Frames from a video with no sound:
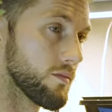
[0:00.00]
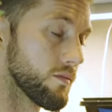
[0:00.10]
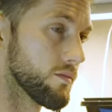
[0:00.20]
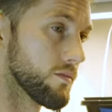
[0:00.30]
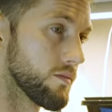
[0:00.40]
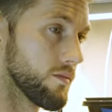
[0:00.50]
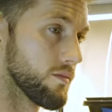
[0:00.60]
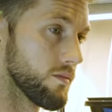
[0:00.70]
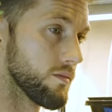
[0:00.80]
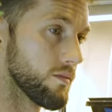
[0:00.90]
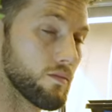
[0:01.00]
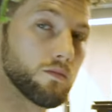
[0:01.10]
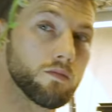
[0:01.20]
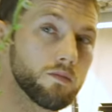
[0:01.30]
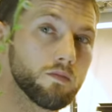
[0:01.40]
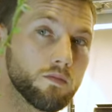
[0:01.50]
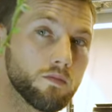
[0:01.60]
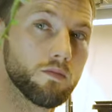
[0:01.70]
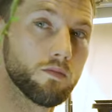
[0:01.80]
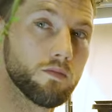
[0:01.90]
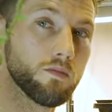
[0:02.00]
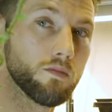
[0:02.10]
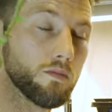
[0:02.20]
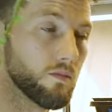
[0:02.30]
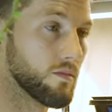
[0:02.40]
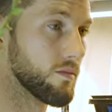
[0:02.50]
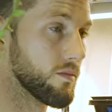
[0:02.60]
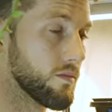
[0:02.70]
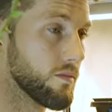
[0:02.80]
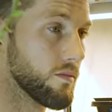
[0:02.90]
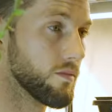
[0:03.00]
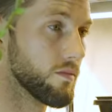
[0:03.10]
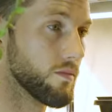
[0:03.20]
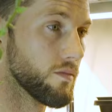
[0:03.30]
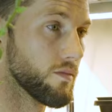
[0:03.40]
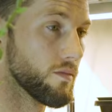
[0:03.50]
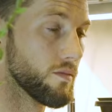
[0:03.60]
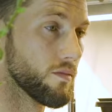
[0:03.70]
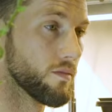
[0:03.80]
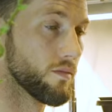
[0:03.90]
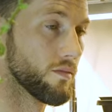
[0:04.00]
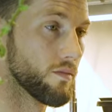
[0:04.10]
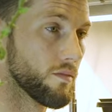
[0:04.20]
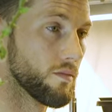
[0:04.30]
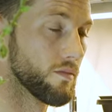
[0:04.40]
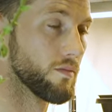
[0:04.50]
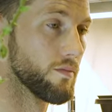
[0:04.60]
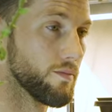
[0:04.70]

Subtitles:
This person isn't speaking.